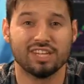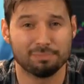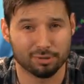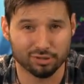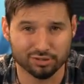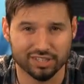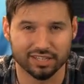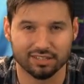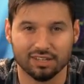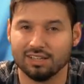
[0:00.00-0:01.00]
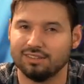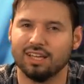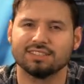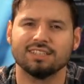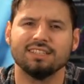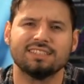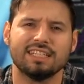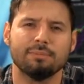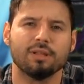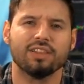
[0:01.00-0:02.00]
the deeper you dig. Doesn't it
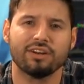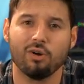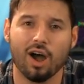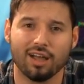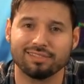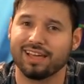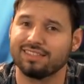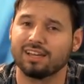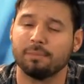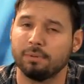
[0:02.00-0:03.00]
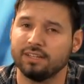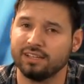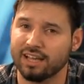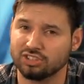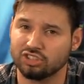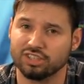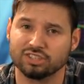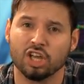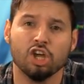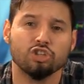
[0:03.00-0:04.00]
seem a little odd that the company has
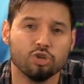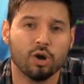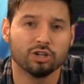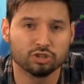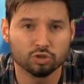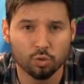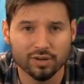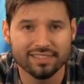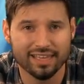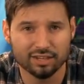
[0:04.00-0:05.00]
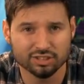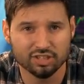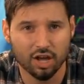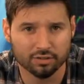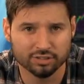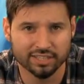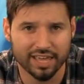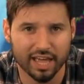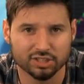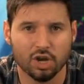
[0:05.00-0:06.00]
just $220,000
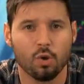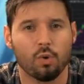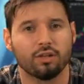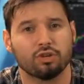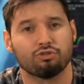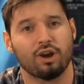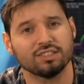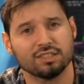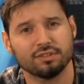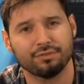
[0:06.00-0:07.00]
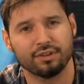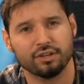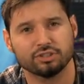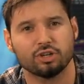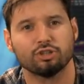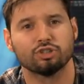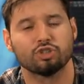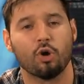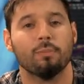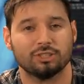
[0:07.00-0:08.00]
in cash while the rest of the figures are
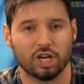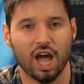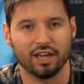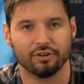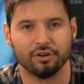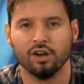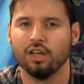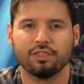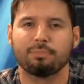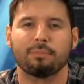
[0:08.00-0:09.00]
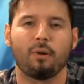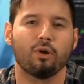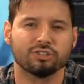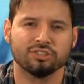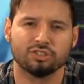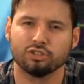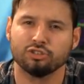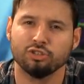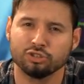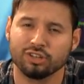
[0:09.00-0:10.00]
so much higher? The proportions are
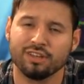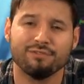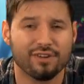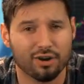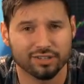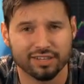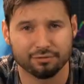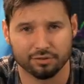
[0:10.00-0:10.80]
usually very